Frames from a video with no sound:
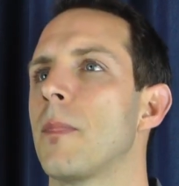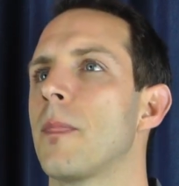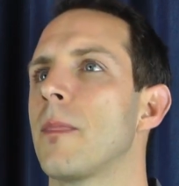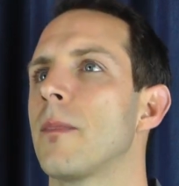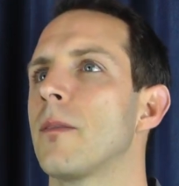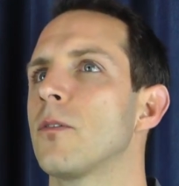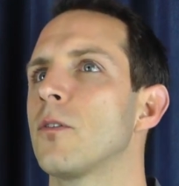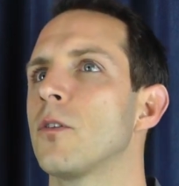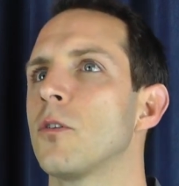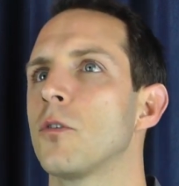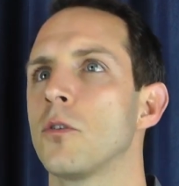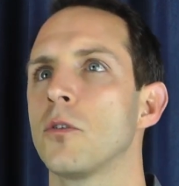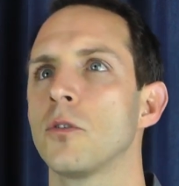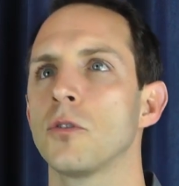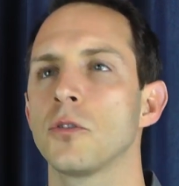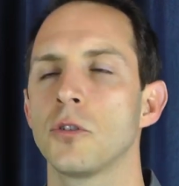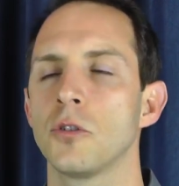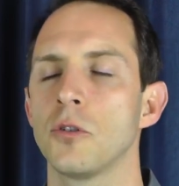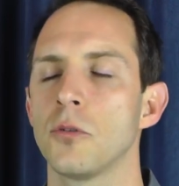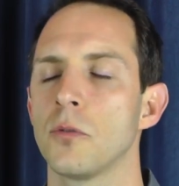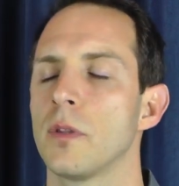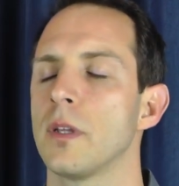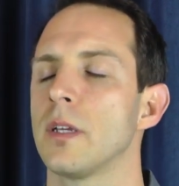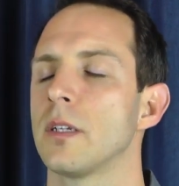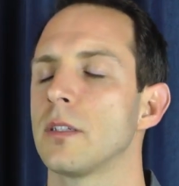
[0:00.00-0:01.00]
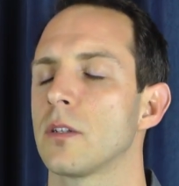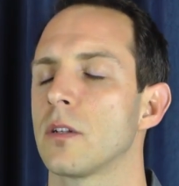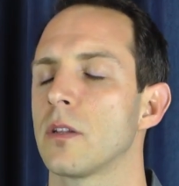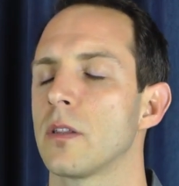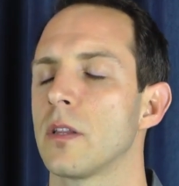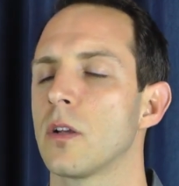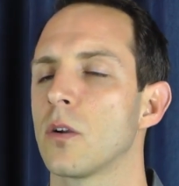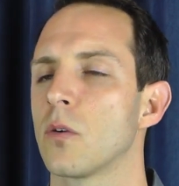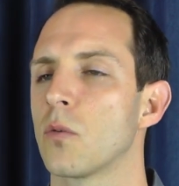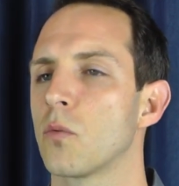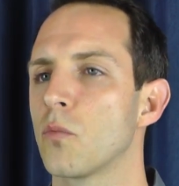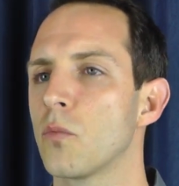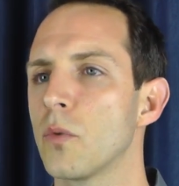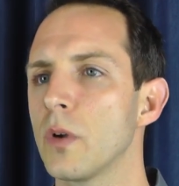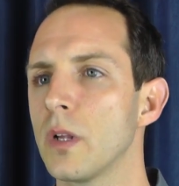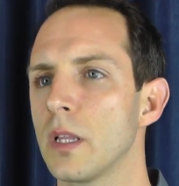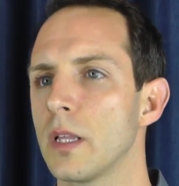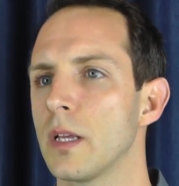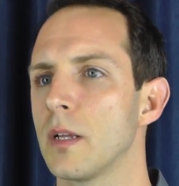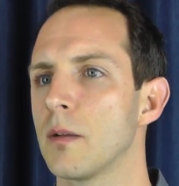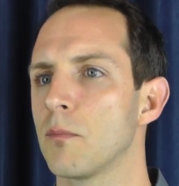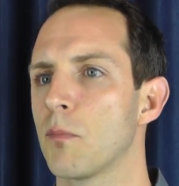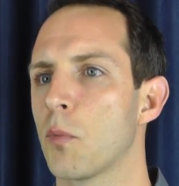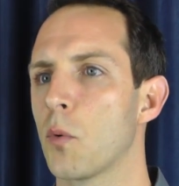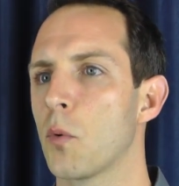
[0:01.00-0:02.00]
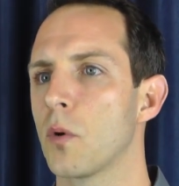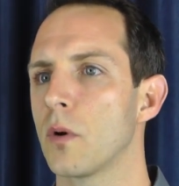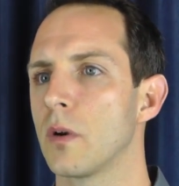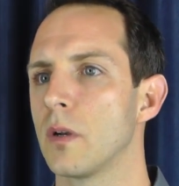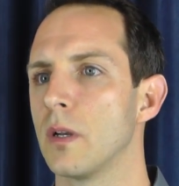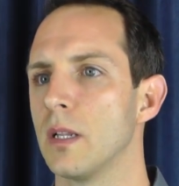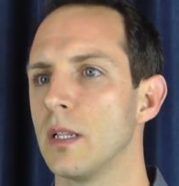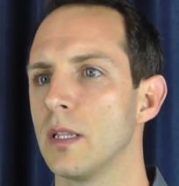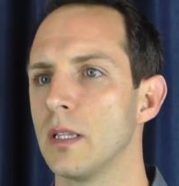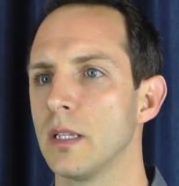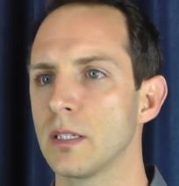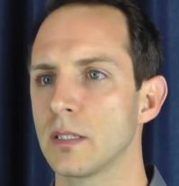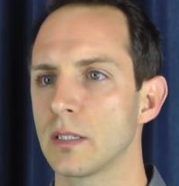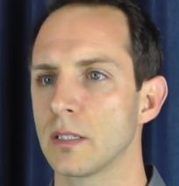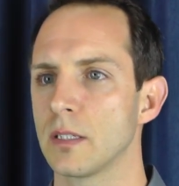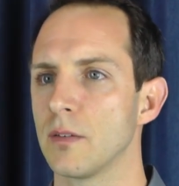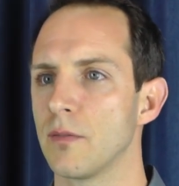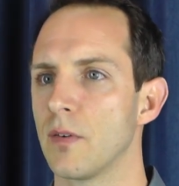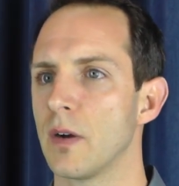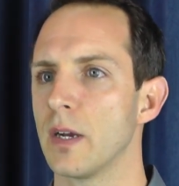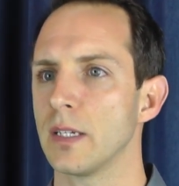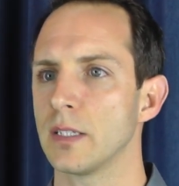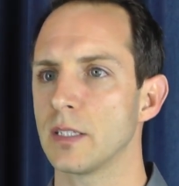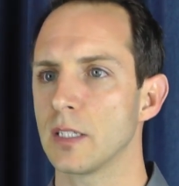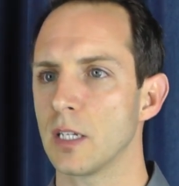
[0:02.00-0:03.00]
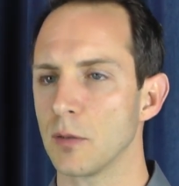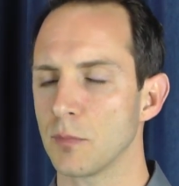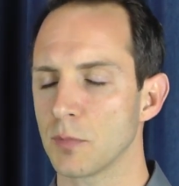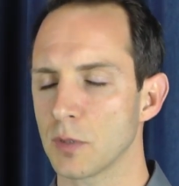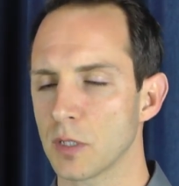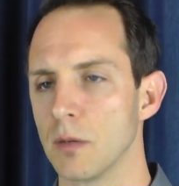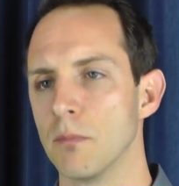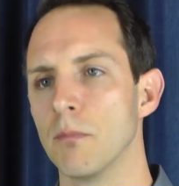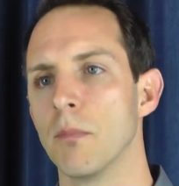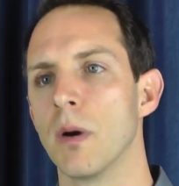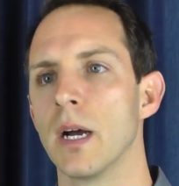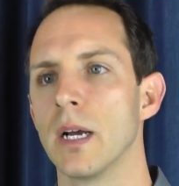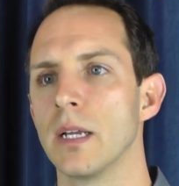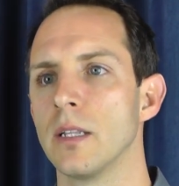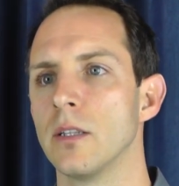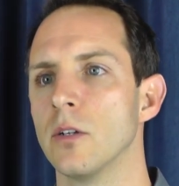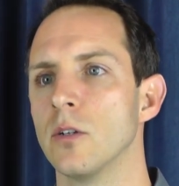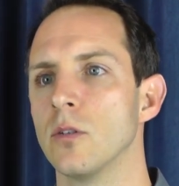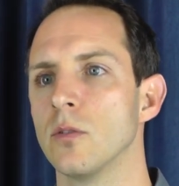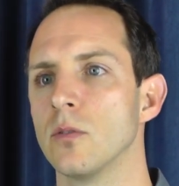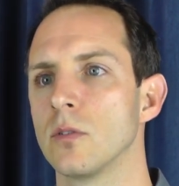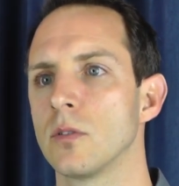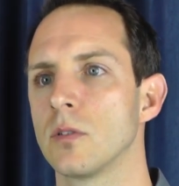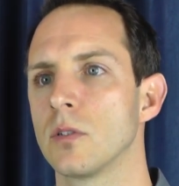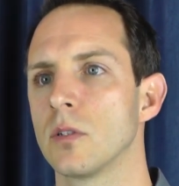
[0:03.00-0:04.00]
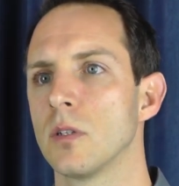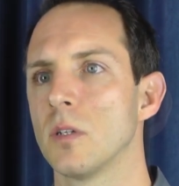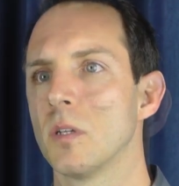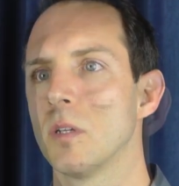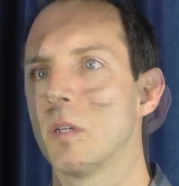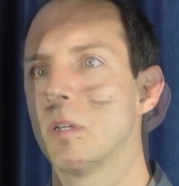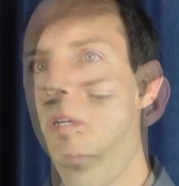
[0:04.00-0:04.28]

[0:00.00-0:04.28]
So those two things I think are really important, and this device helps combine those.